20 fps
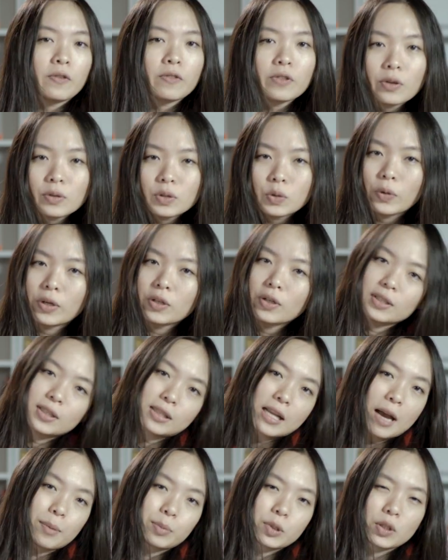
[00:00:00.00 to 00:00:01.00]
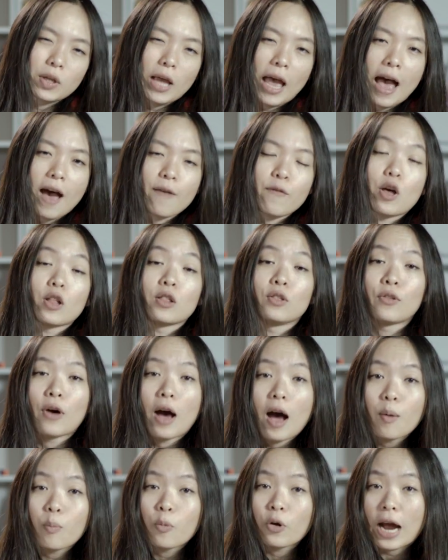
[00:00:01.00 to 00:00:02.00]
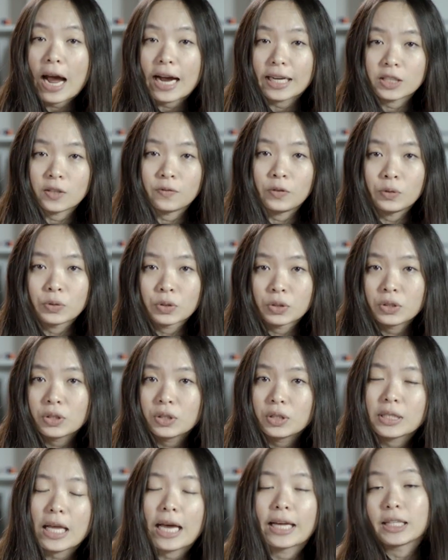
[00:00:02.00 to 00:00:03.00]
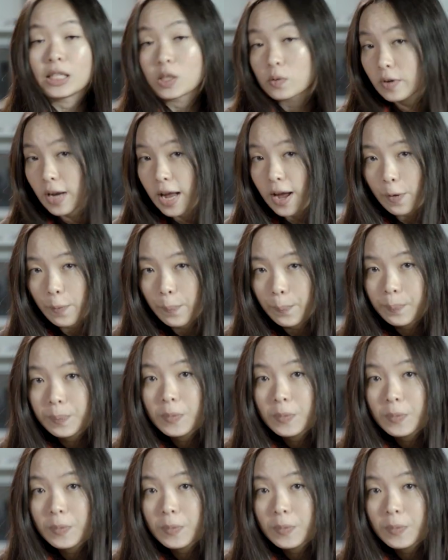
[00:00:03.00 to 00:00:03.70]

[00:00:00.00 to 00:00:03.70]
even though Twitter and Snap still have a lot more active users, at least for now,